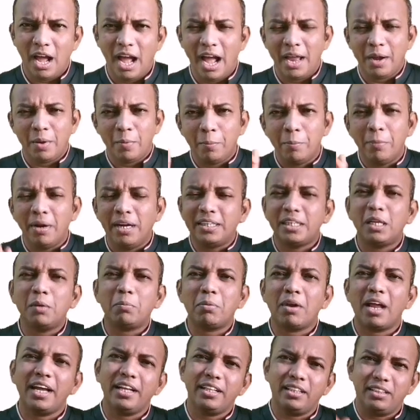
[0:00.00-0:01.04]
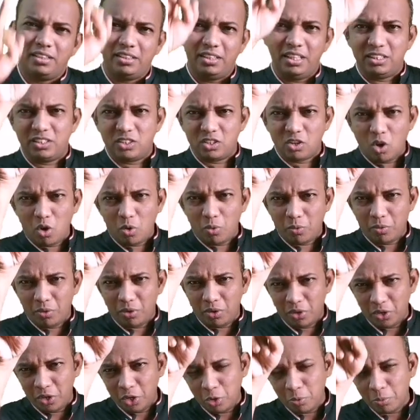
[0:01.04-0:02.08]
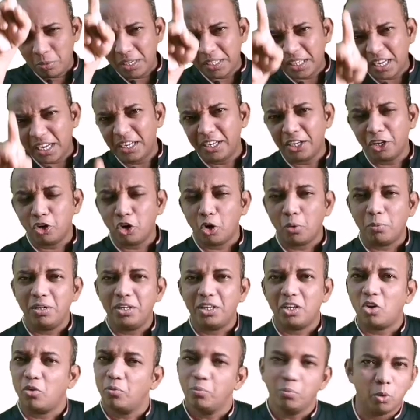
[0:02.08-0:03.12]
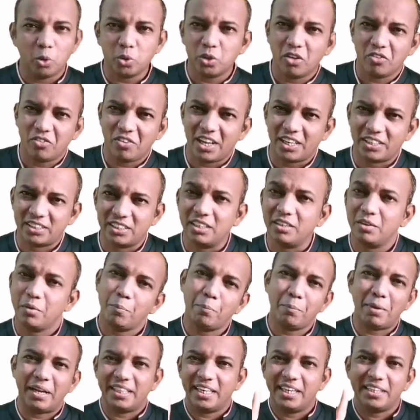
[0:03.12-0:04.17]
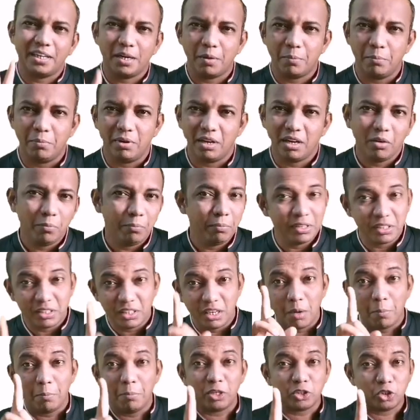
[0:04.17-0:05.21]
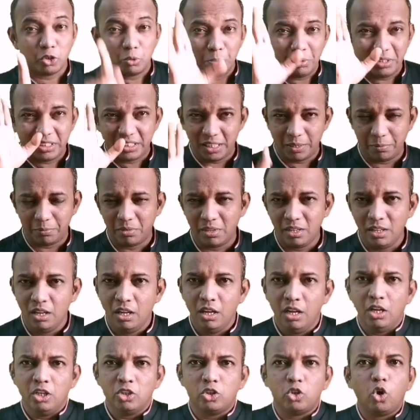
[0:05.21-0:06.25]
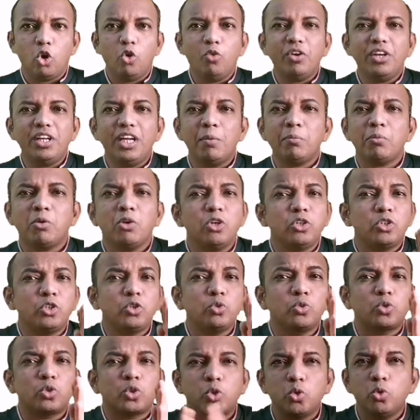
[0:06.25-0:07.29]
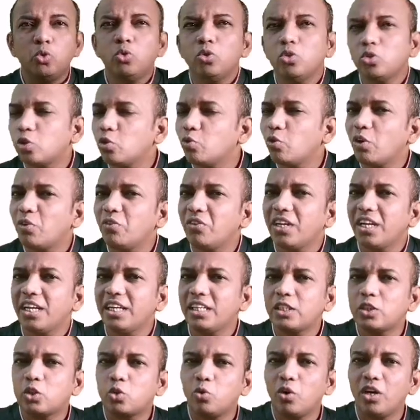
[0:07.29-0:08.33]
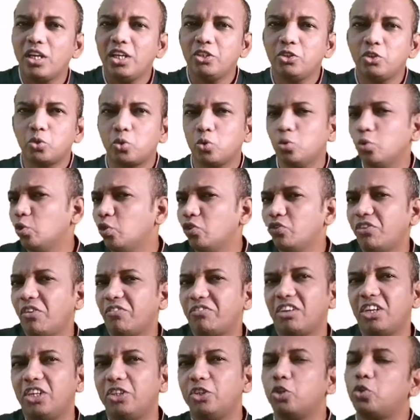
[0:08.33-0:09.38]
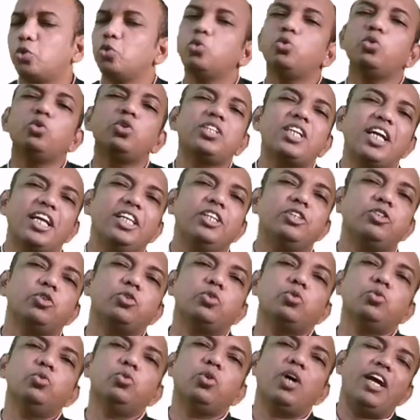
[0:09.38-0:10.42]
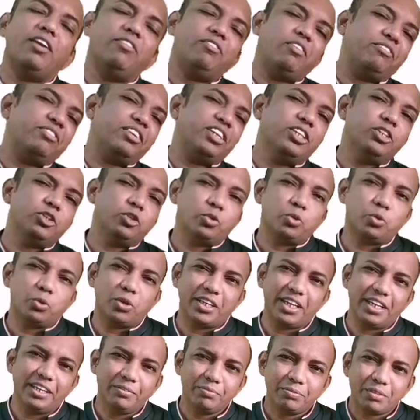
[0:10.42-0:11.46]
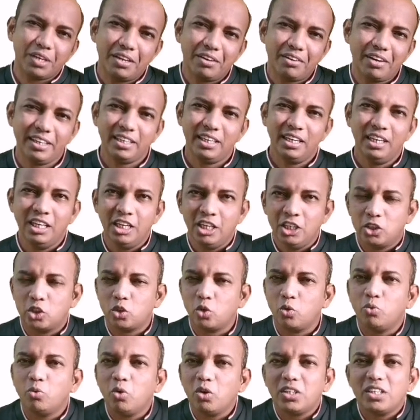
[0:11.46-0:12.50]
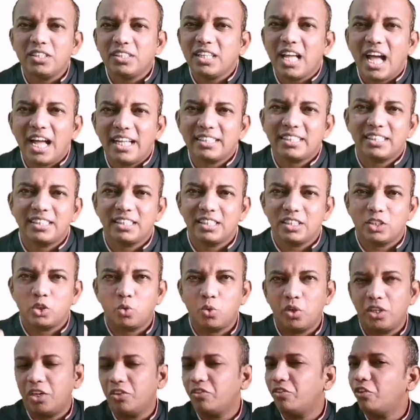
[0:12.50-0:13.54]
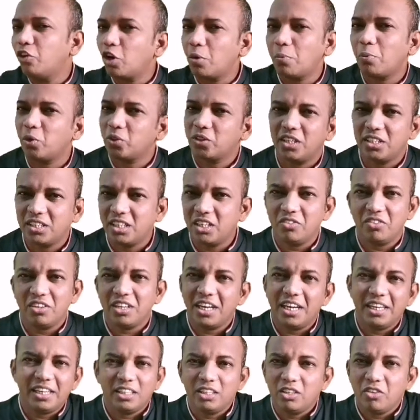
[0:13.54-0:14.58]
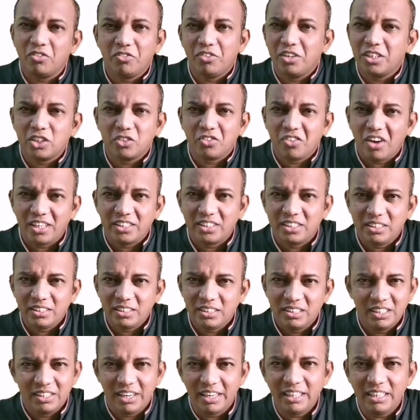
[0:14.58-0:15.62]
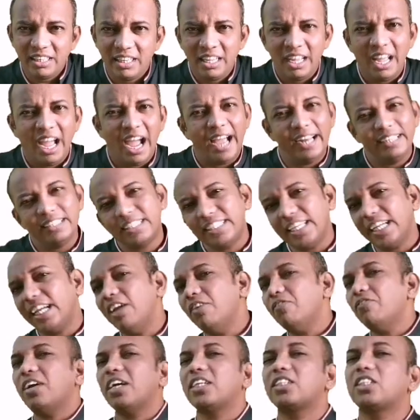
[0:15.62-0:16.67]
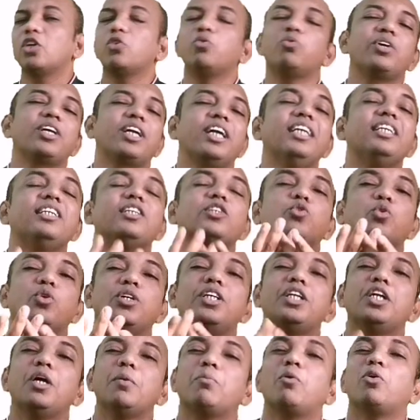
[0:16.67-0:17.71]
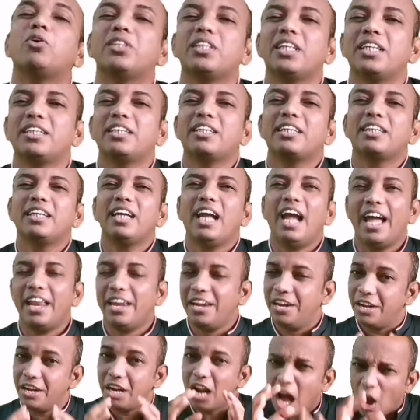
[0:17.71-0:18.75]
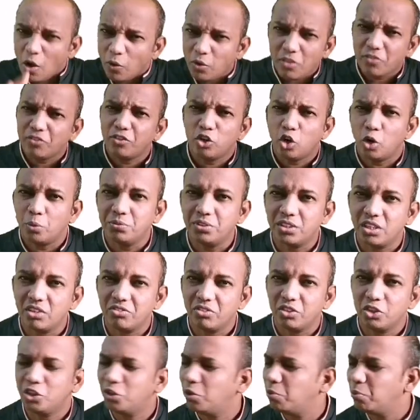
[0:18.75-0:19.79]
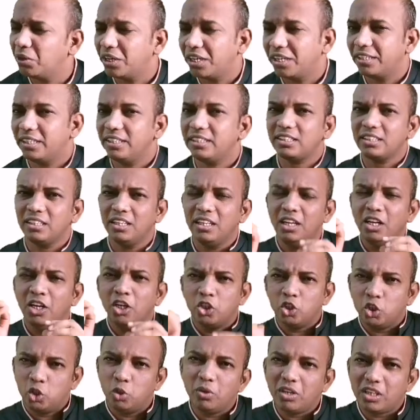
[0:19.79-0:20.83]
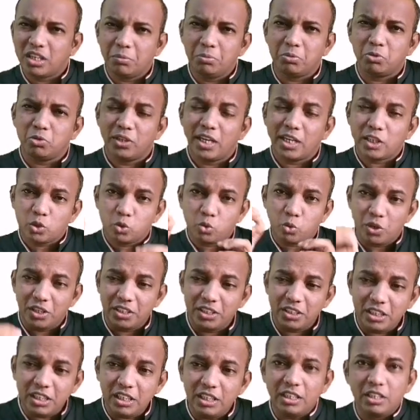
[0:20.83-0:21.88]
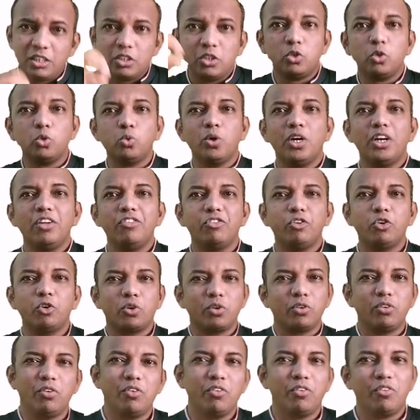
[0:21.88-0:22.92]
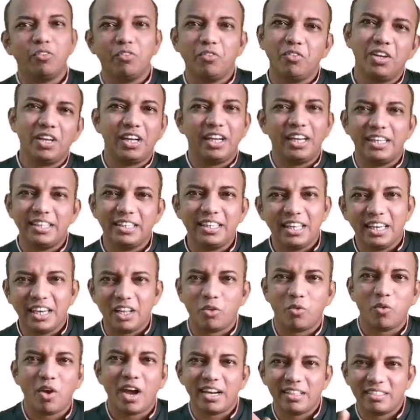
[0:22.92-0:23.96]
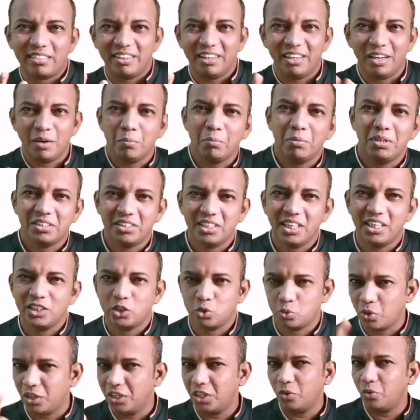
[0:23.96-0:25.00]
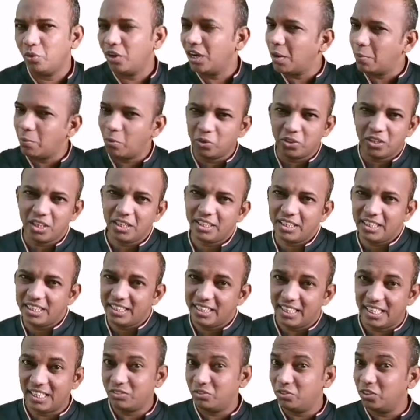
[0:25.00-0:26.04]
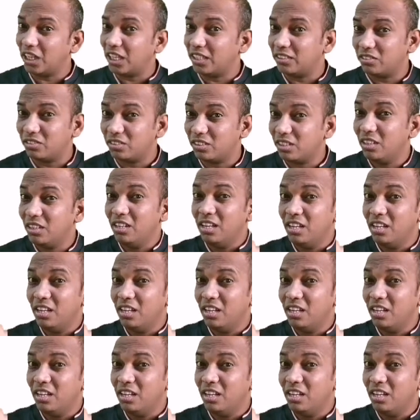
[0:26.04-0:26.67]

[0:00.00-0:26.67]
and multiply this numerator and denominator of both the fraction by that number, but number should be same. So over here I'm going to choose 2. So what we get, 12 into 2, 15 into 2, 10 into 2 and 15 into 2 again, right? So what is the answer? 24 upon 30 we get in the first fraction, right? And second fraction we get 20 upon 30. And now if you observe numerators, you will come to that 20 to 24 we get the required 3 numbers, that is 21 upon 30, which are